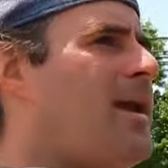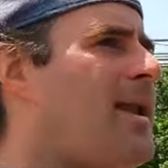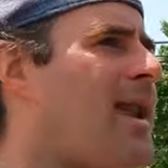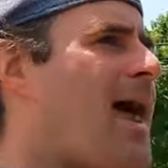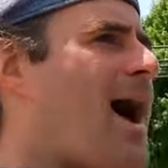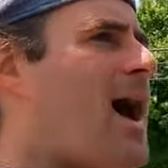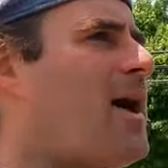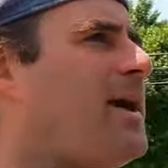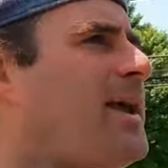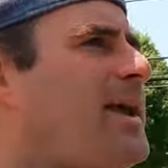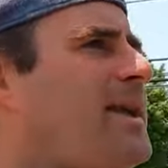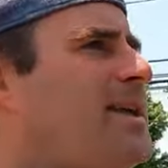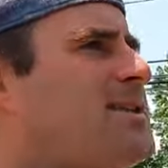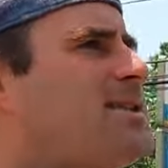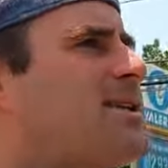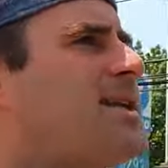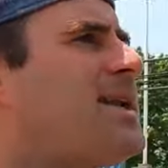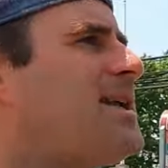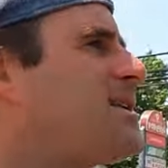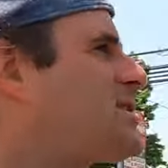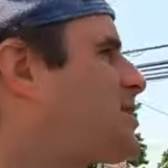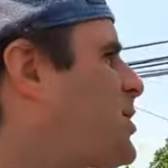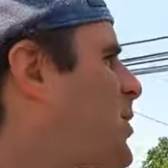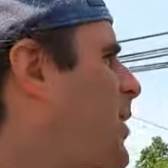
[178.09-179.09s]
Now, is
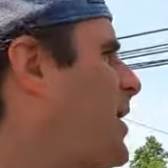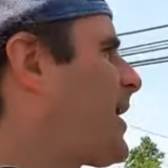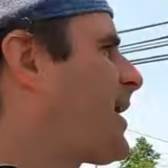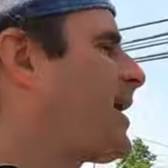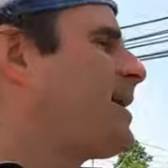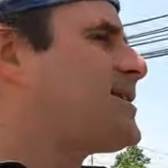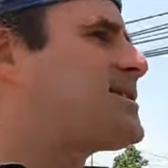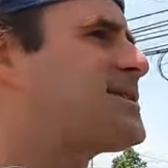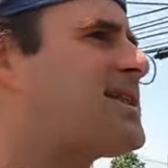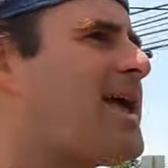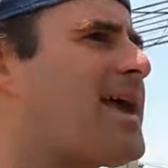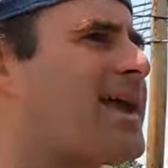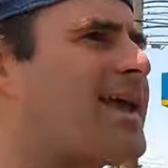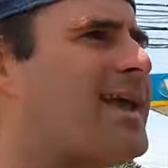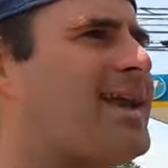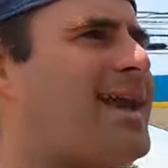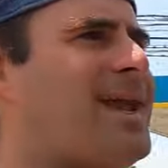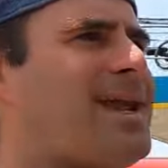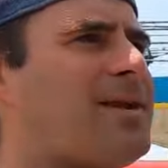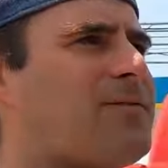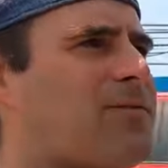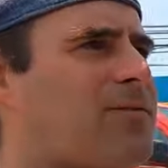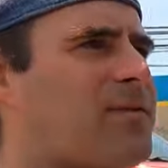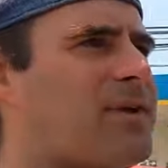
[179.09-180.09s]
it as quick as like an
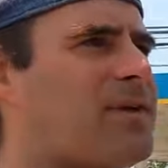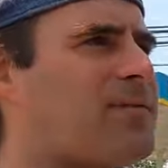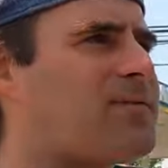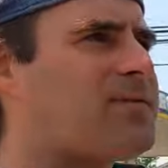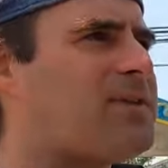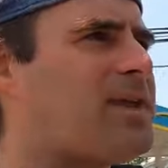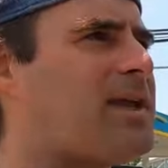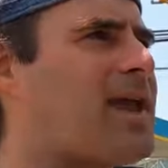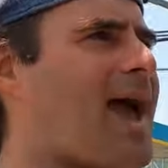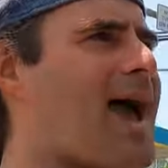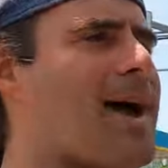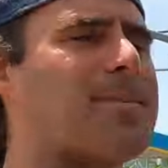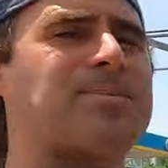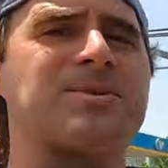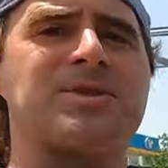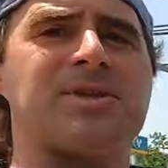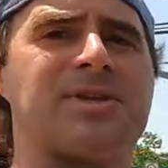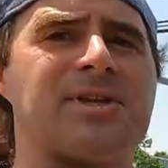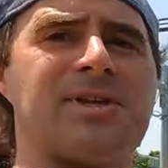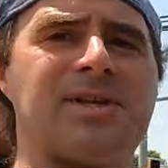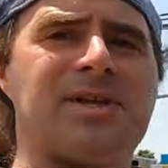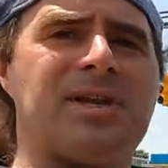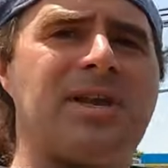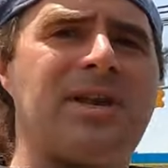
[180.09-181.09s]
850?
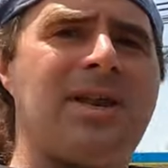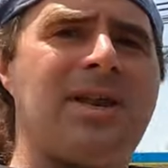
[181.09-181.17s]
Absolutely